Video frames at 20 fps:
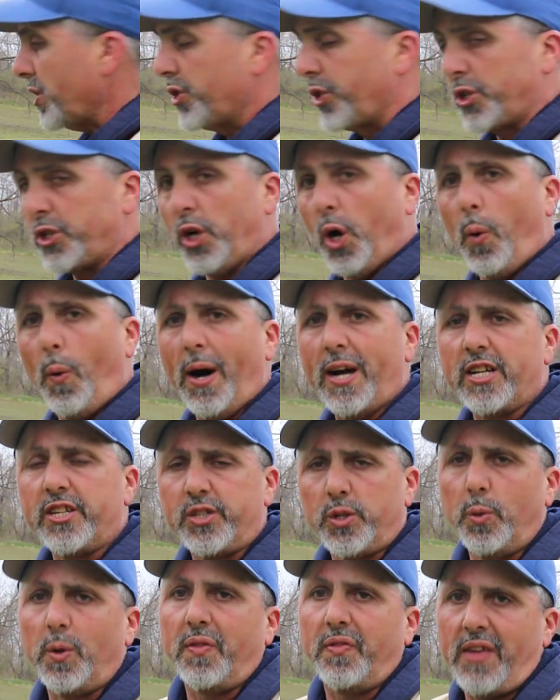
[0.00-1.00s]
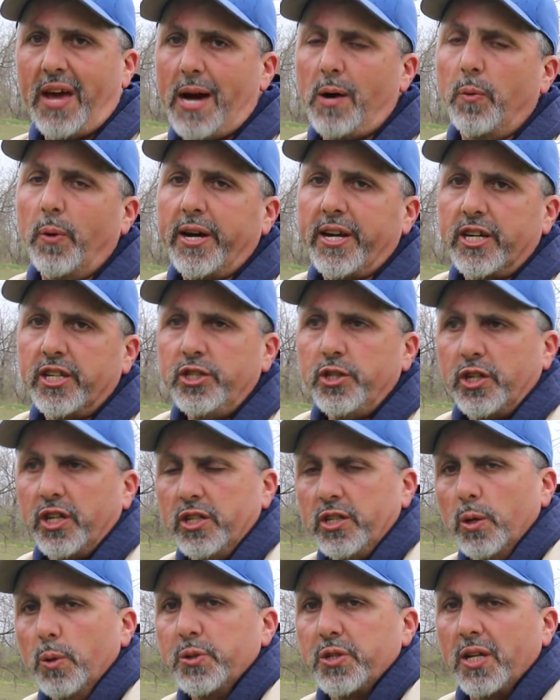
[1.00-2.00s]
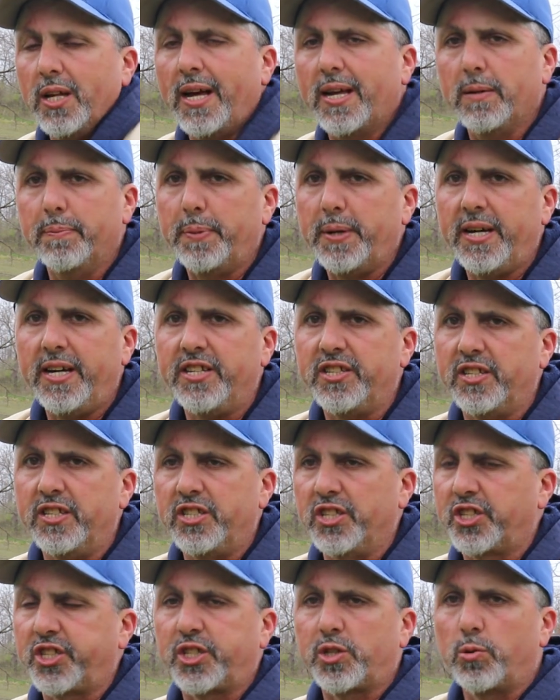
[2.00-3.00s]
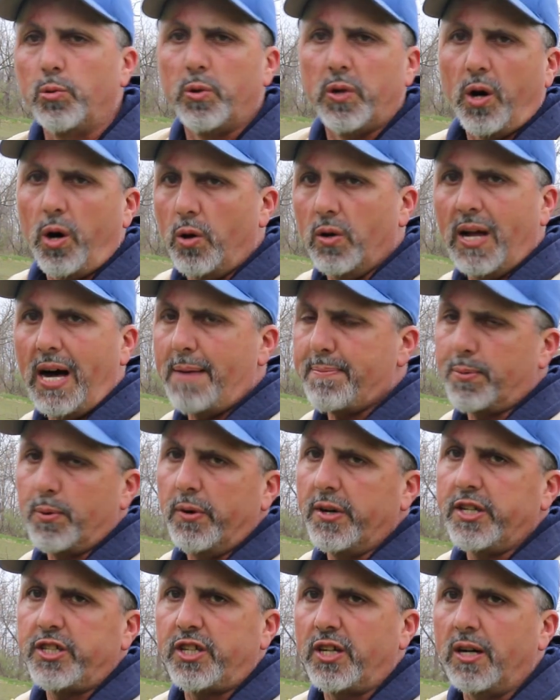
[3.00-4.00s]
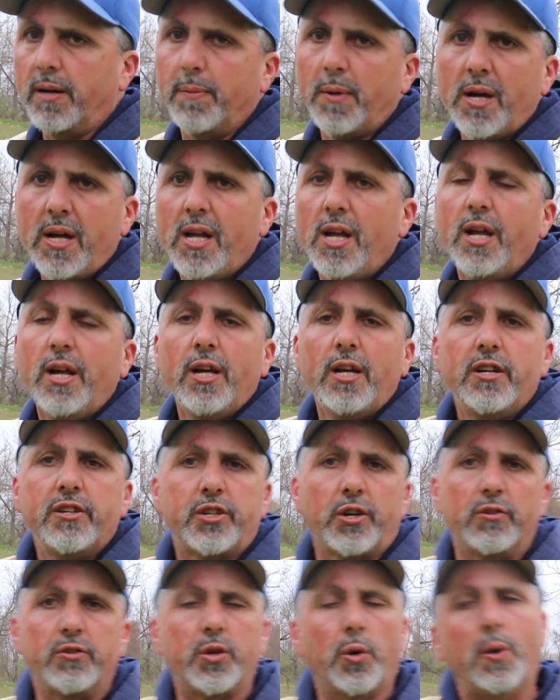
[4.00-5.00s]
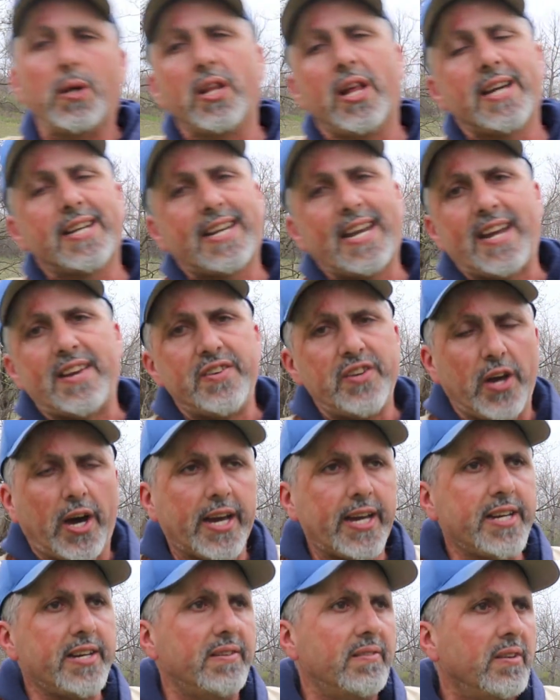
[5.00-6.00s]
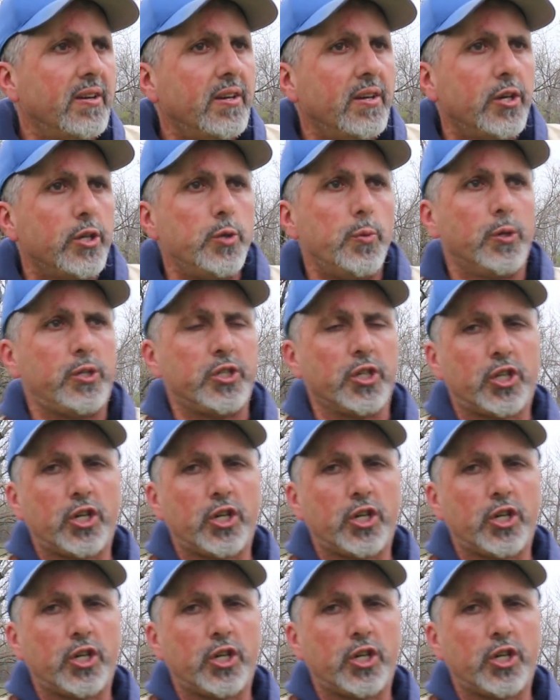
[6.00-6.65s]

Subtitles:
So you don't want to do it that way, because you could lose a lot of bees and just screw the whole operation up. So do it like at night. What you